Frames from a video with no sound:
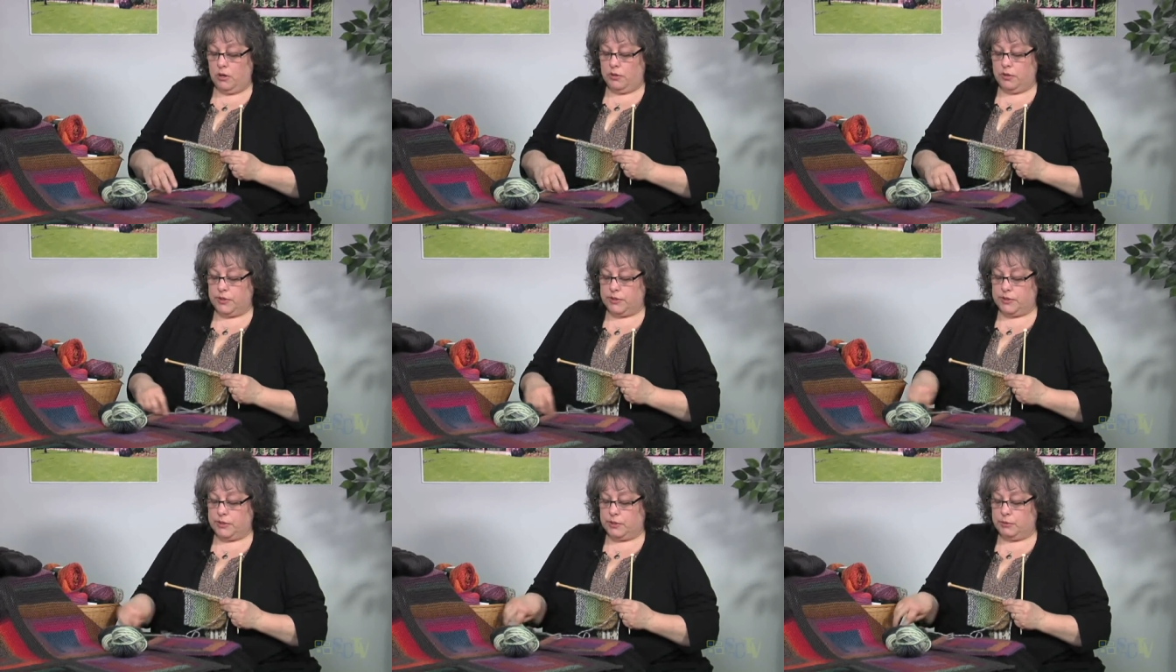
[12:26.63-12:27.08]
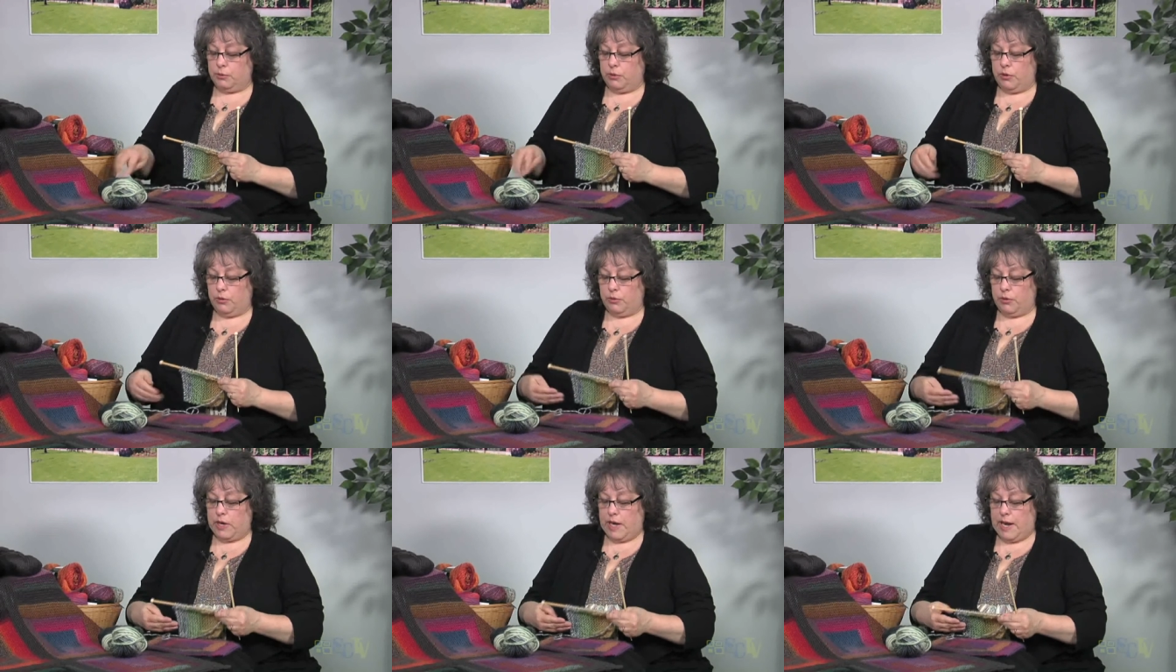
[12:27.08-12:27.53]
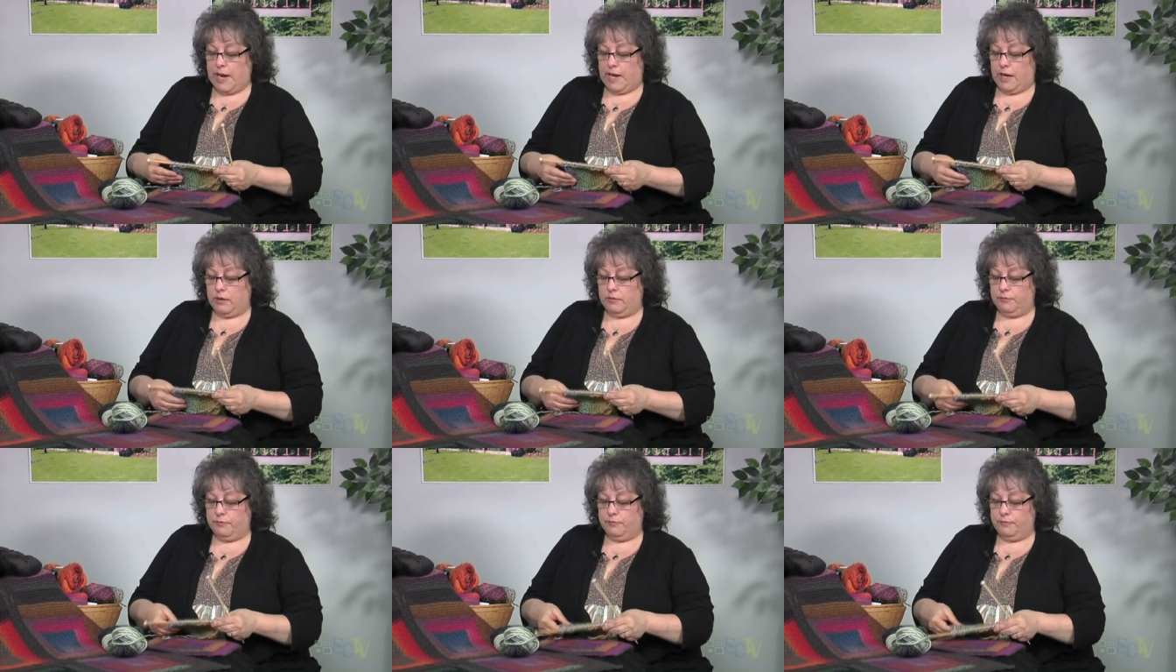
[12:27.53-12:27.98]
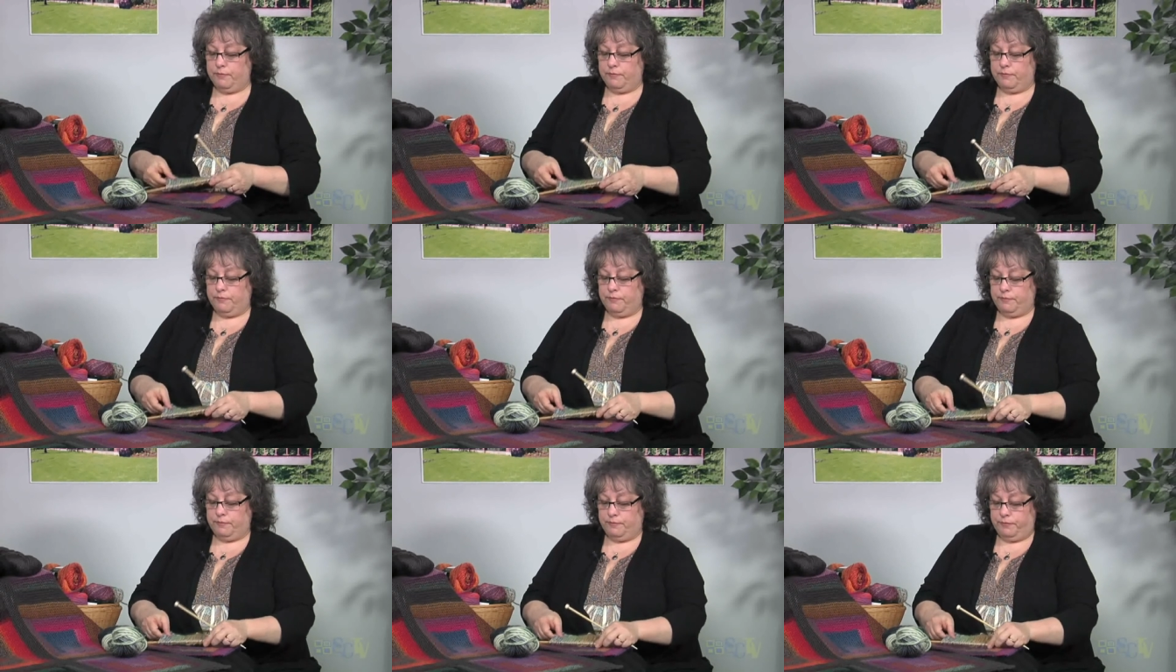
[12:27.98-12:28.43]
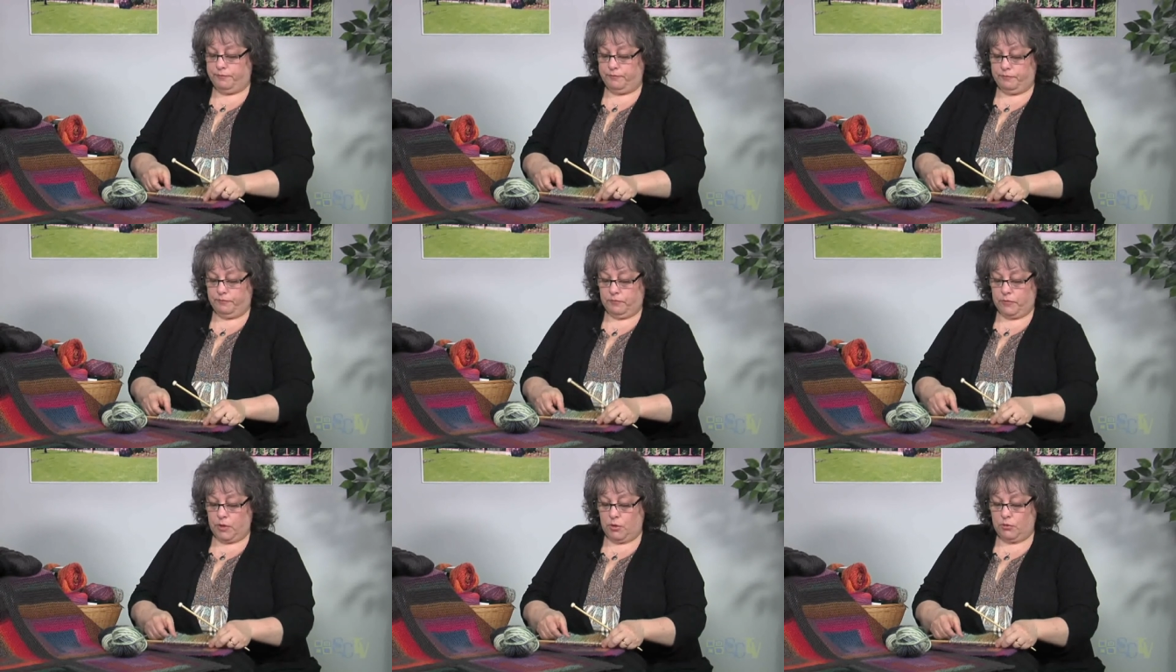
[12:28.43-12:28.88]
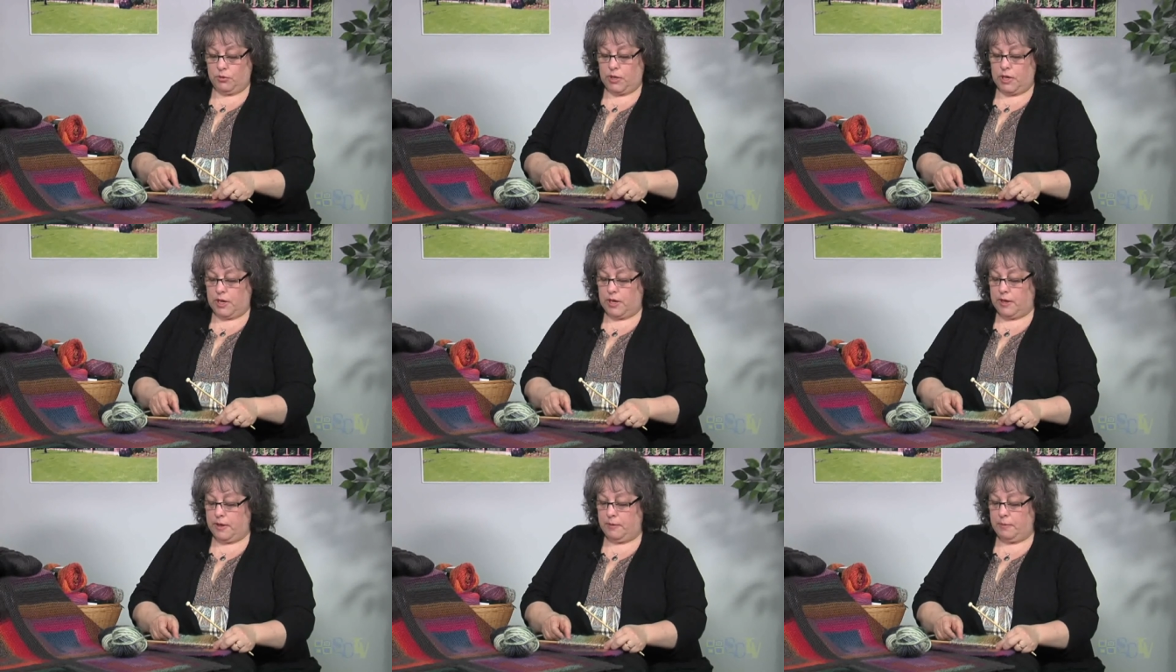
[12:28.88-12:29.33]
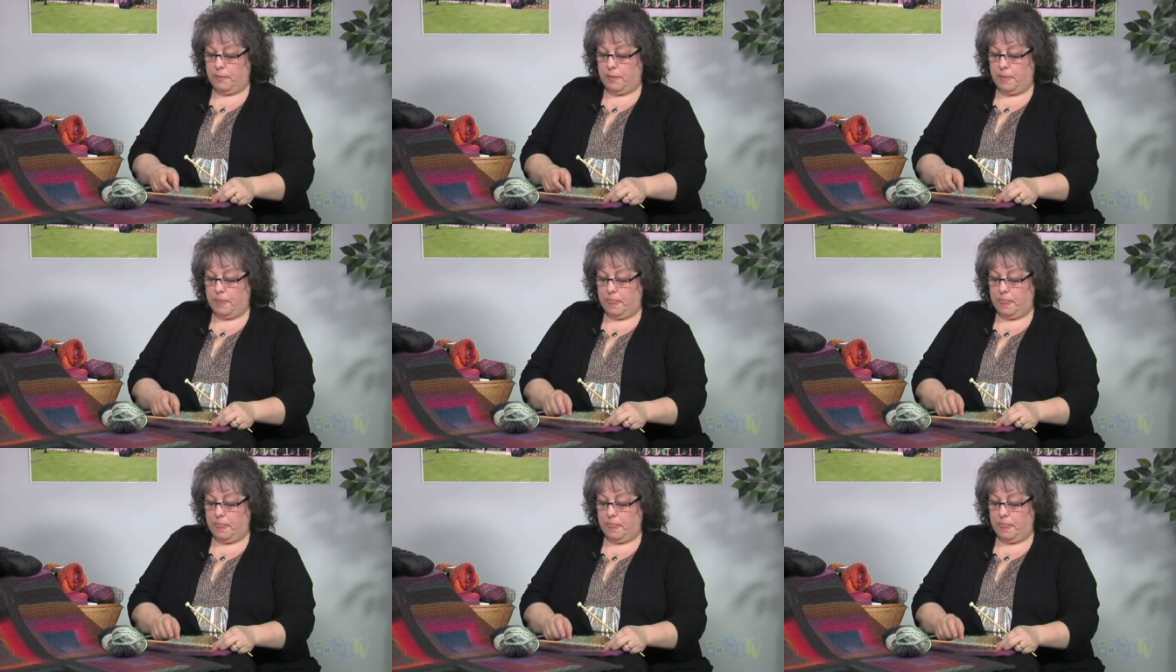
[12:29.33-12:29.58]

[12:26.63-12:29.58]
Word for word: this is where we're at, okay?